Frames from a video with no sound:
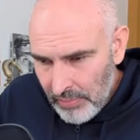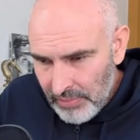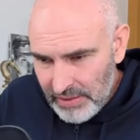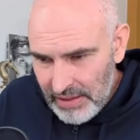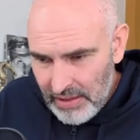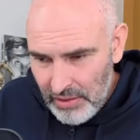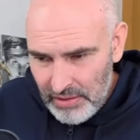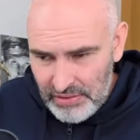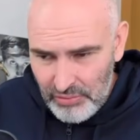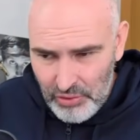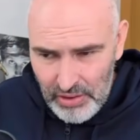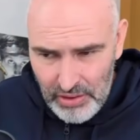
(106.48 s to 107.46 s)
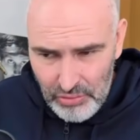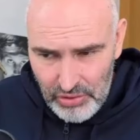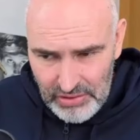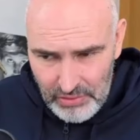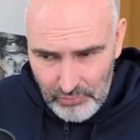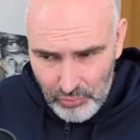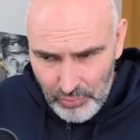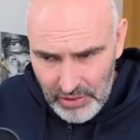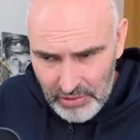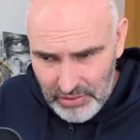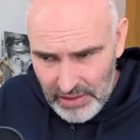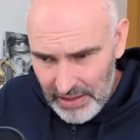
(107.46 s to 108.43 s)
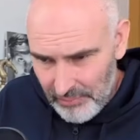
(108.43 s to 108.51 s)
Here, it's not interesting for me
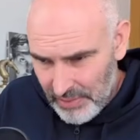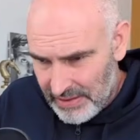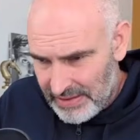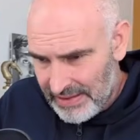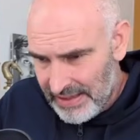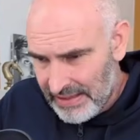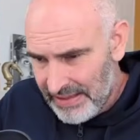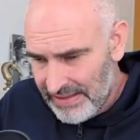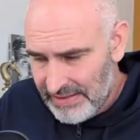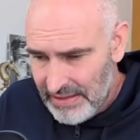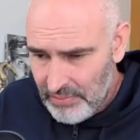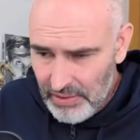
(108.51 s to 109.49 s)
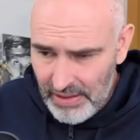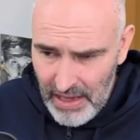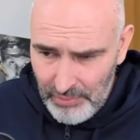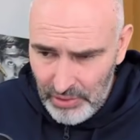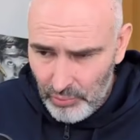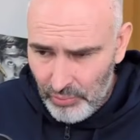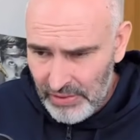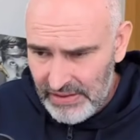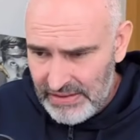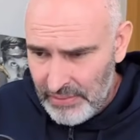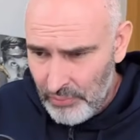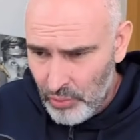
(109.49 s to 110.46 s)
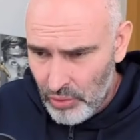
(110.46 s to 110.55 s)
to take because he can easily recapture with the
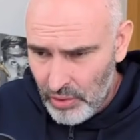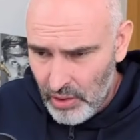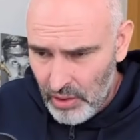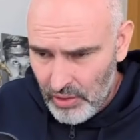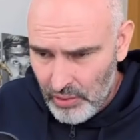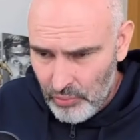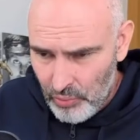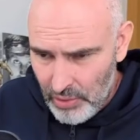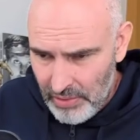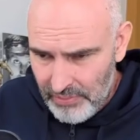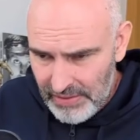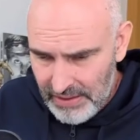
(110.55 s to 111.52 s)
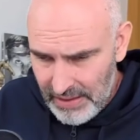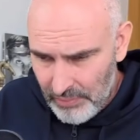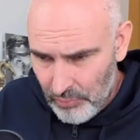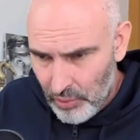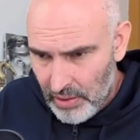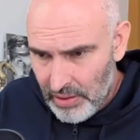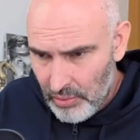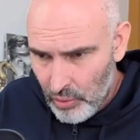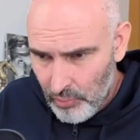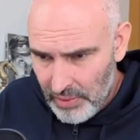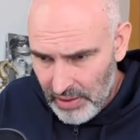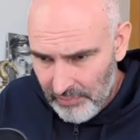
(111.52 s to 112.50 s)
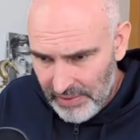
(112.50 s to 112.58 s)
c-pawn or even the e-pawn and
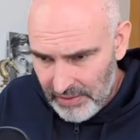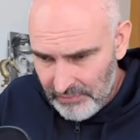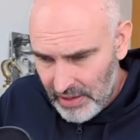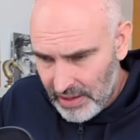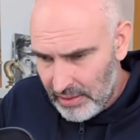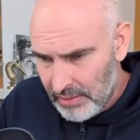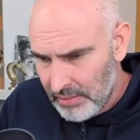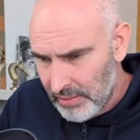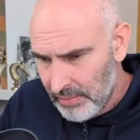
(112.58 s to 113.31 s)
open up that file.